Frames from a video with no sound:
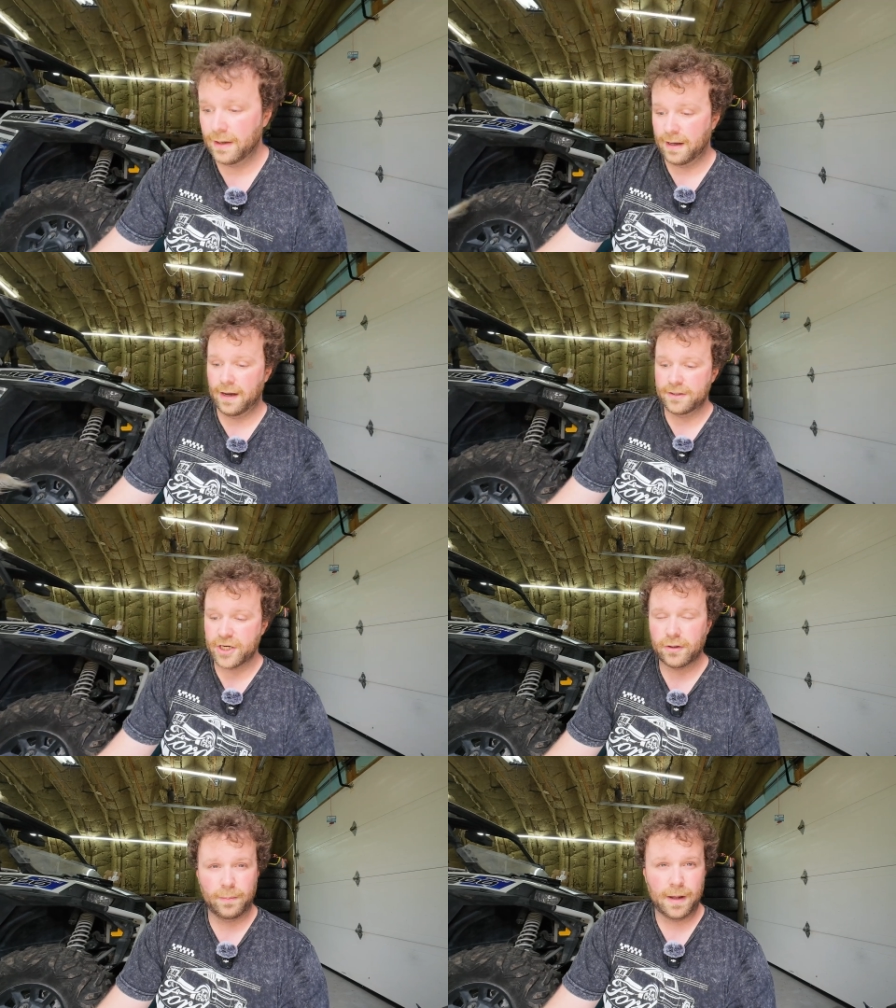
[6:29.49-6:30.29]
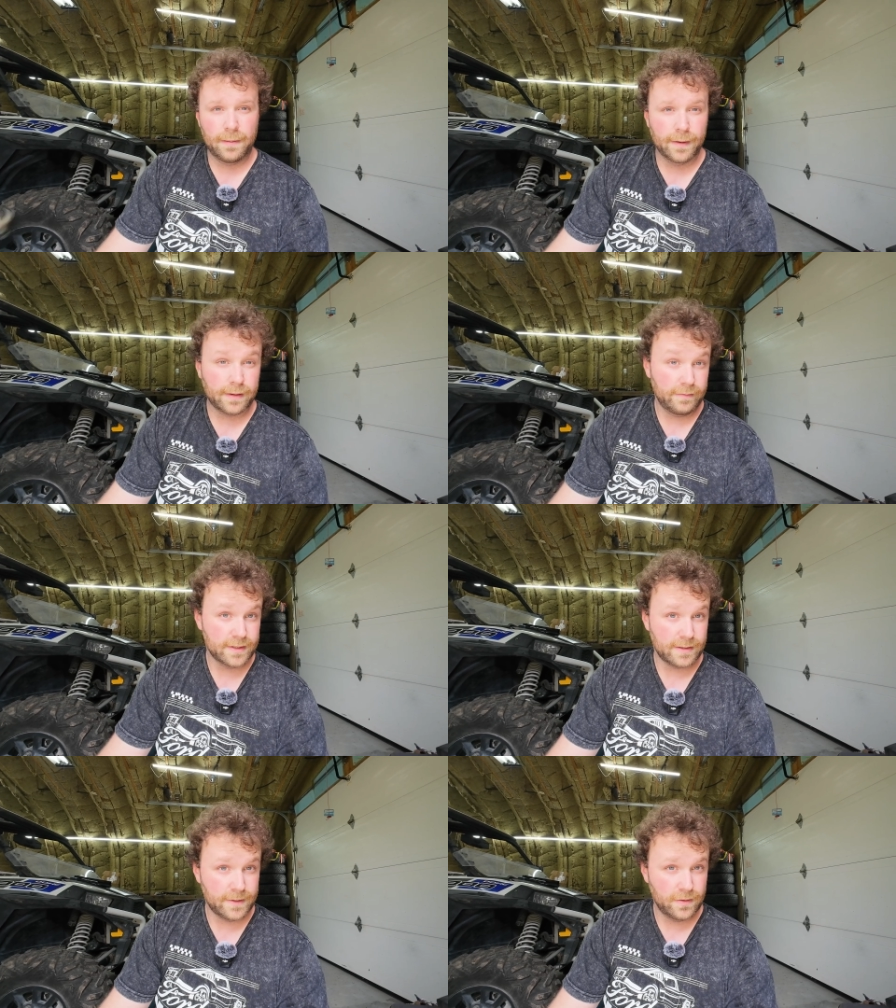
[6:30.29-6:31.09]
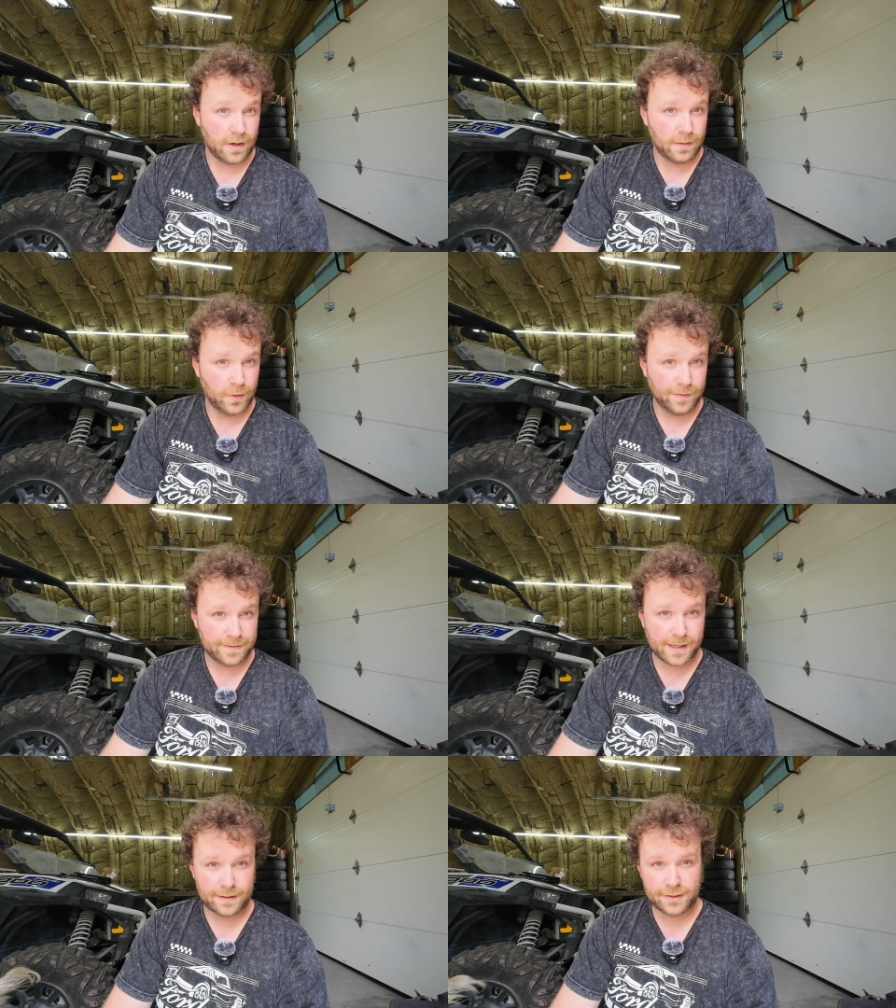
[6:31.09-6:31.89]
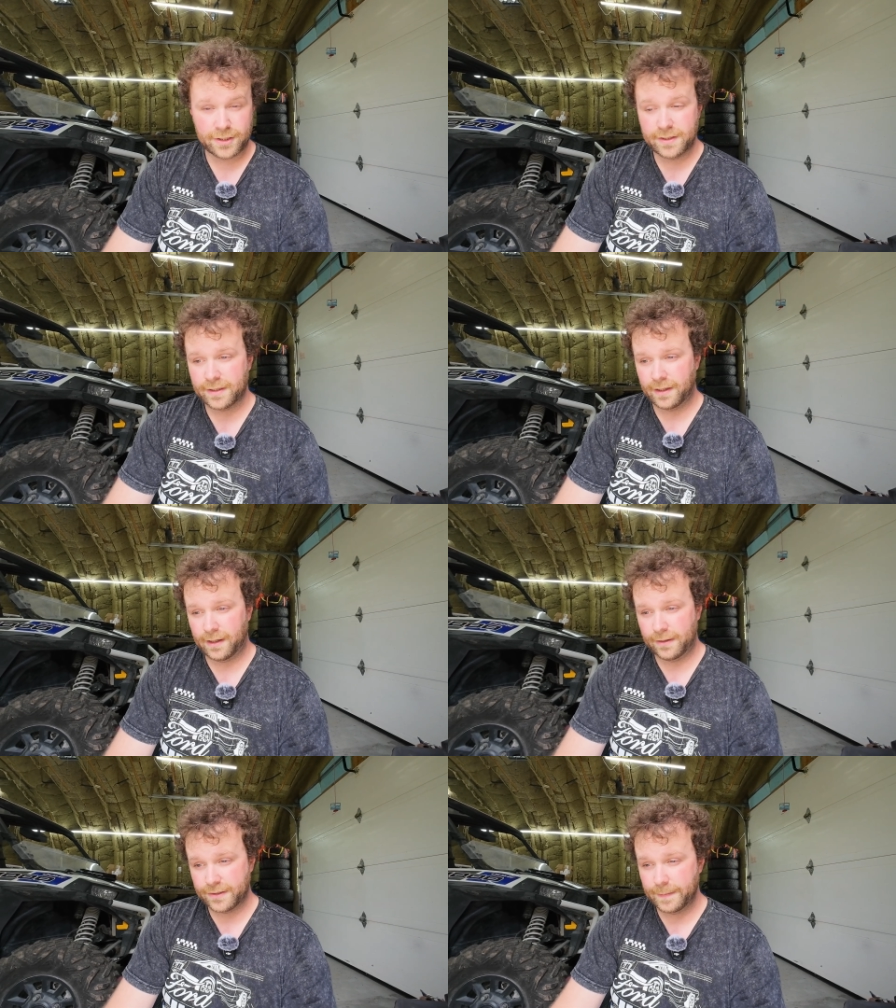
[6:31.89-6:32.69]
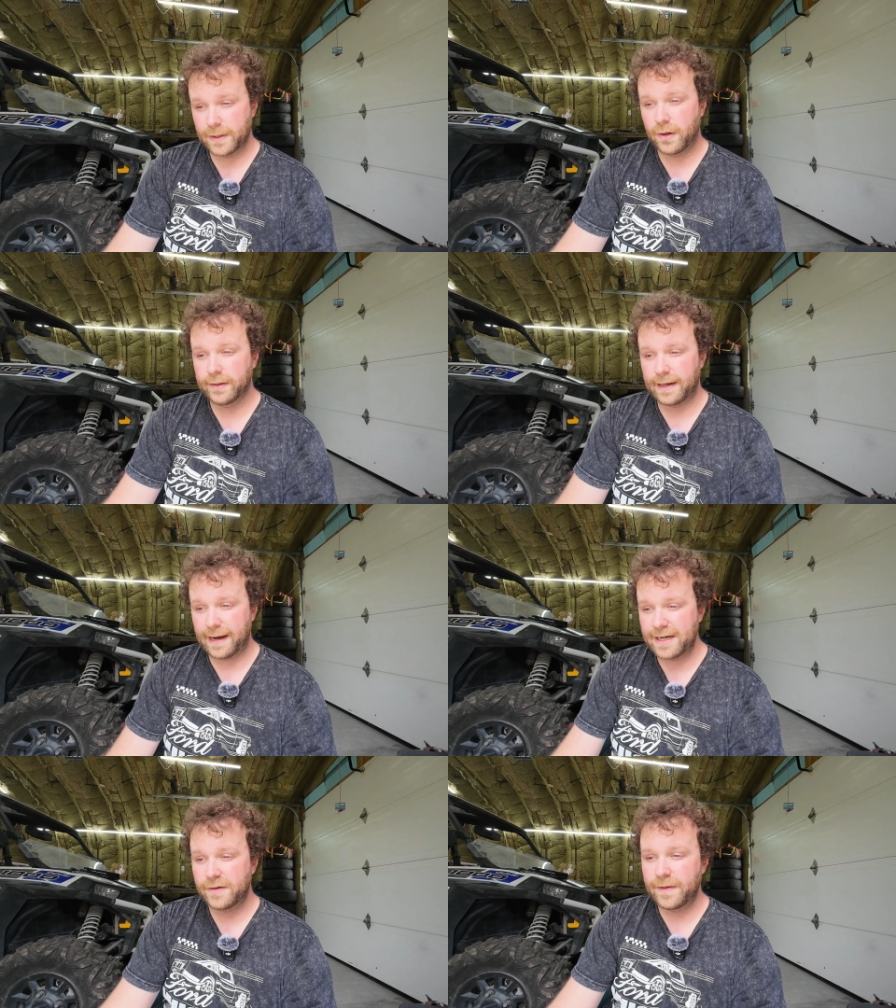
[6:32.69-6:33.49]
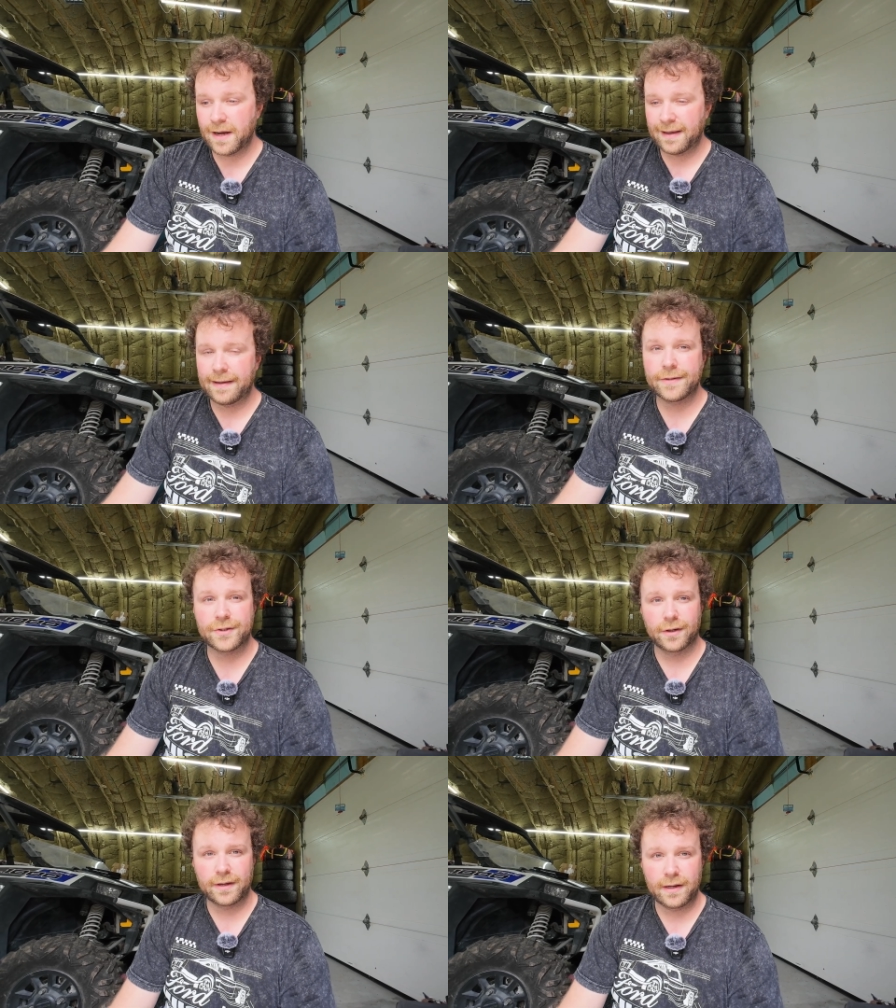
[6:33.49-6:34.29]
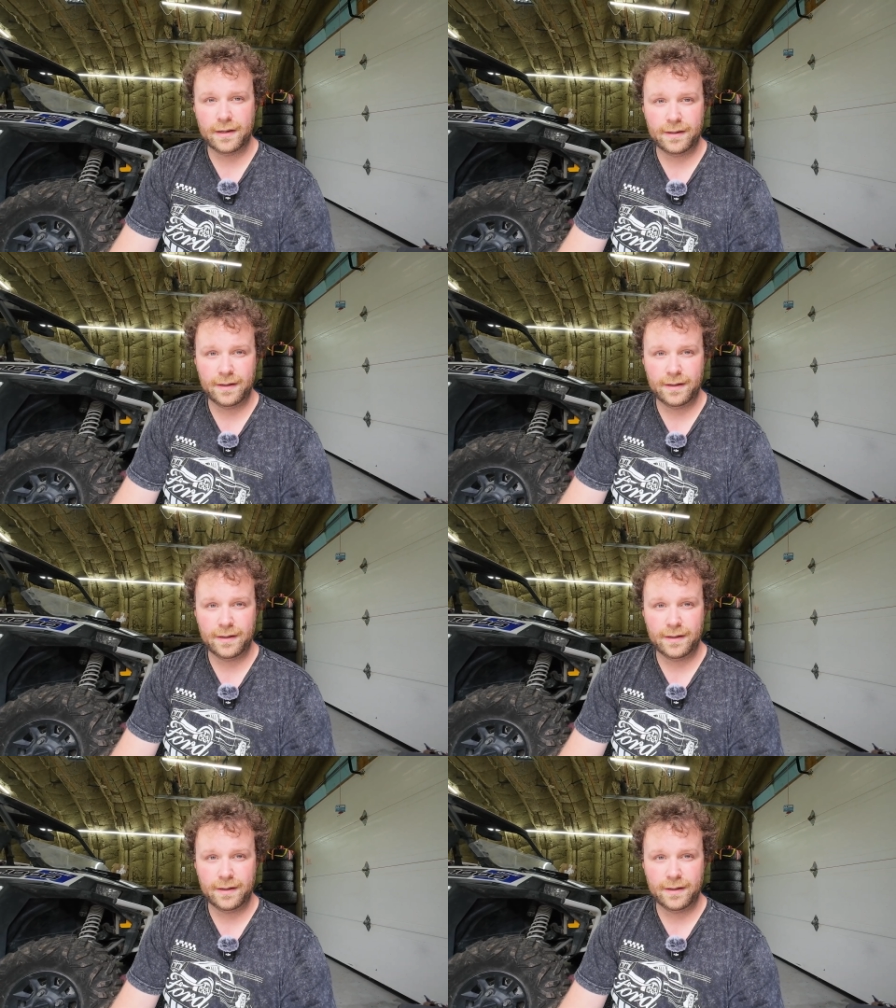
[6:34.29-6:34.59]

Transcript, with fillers: uh, general public, even some of you automotive technicians, uh, there's something called an HVIL circuit.